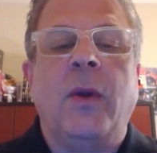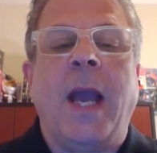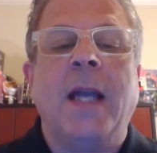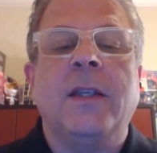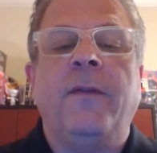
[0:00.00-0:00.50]

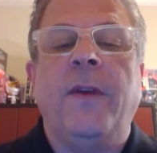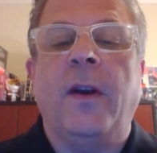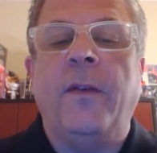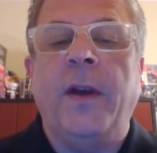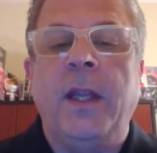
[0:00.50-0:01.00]
as you had
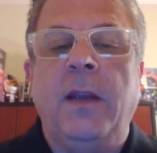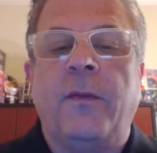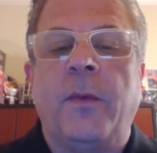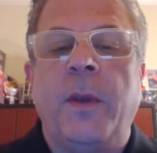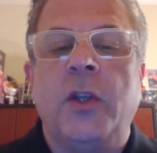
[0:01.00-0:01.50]
to
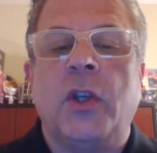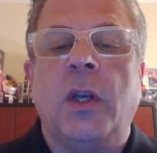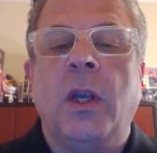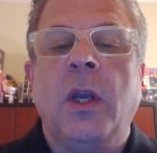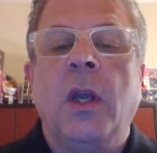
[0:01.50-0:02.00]
verify the
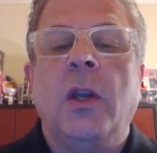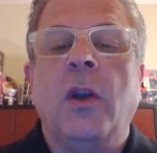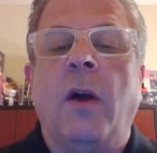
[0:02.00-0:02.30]
information,